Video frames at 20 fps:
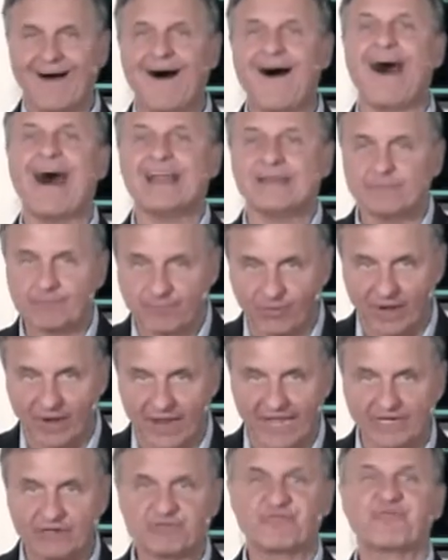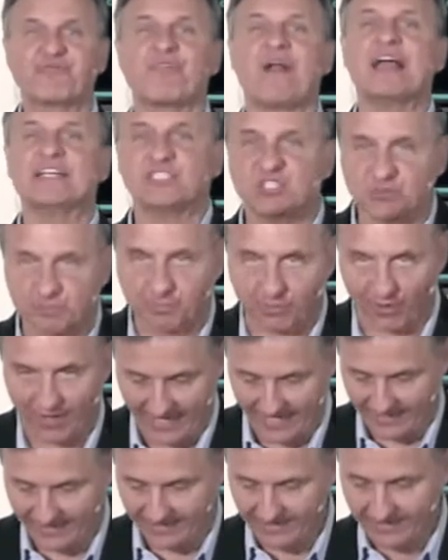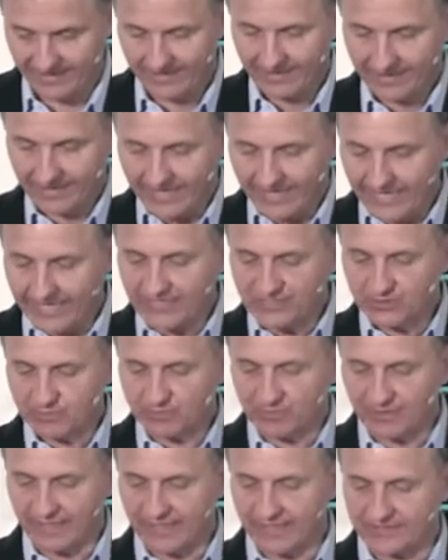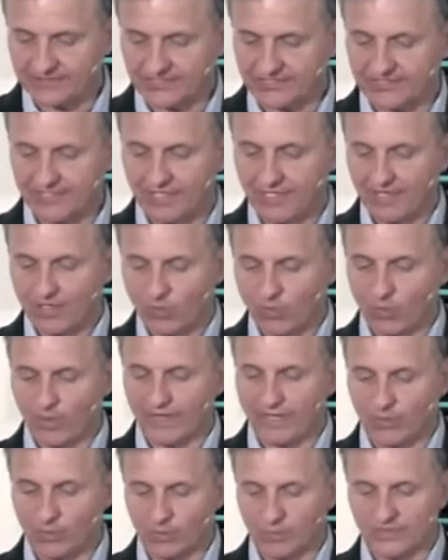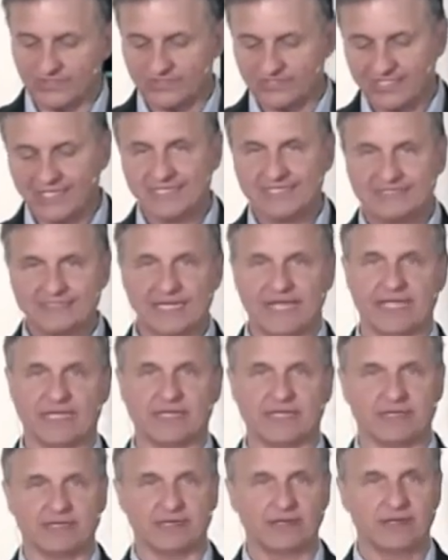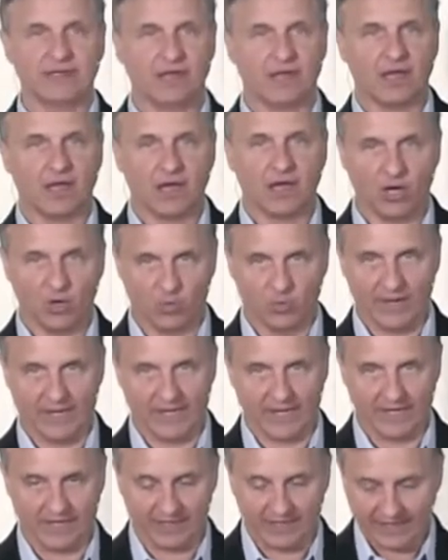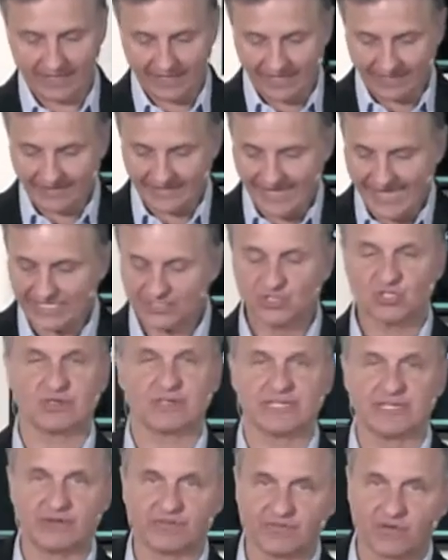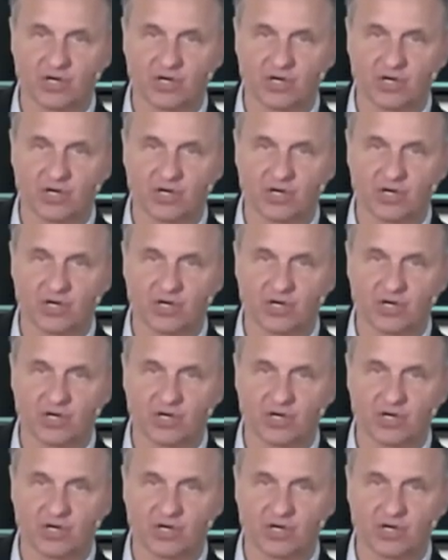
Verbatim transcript: hot bread, fresh bread, in its place when it was taken away. And naturally, in